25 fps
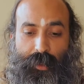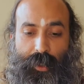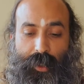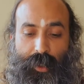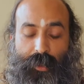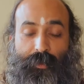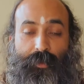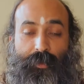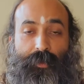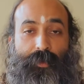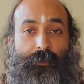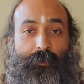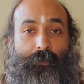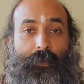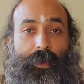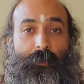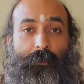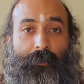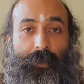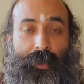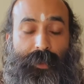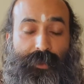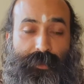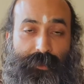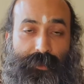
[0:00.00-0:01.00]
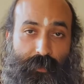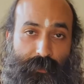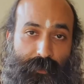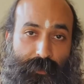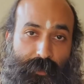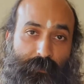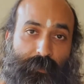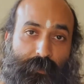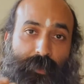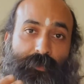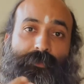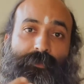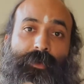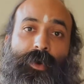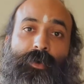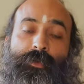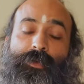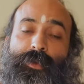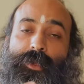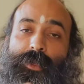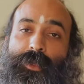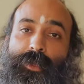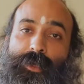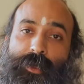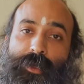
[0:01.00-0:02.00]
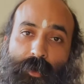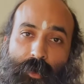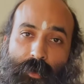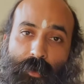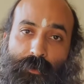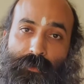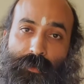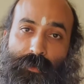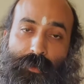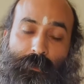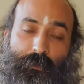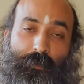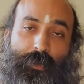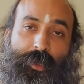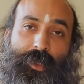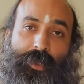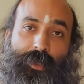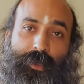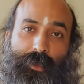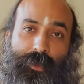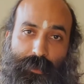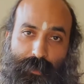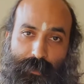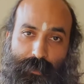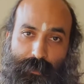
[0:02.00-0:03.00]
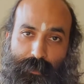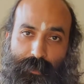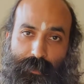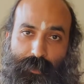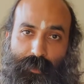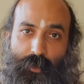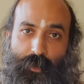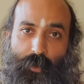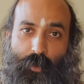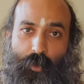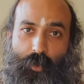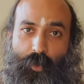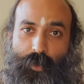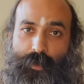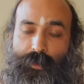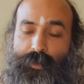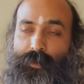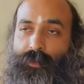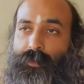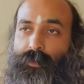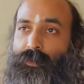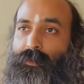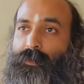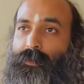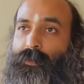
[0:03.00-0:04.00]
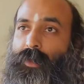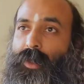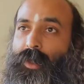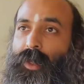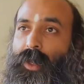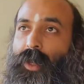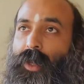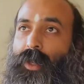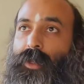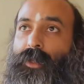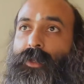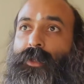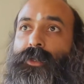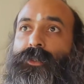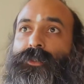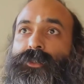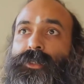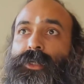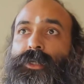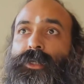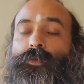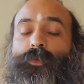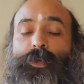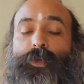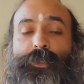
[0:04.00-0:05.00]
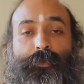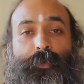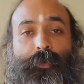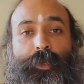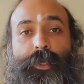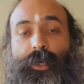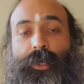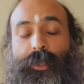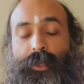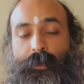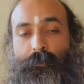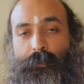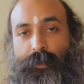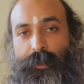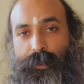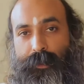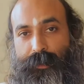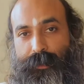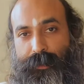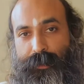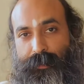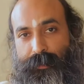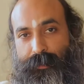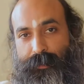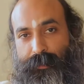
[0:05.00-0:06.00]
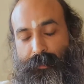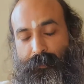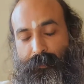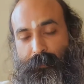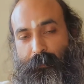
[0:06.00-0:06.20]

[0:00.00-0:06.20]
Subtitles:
in the remembrance of the profundity of the period or the energy in which we can immerse.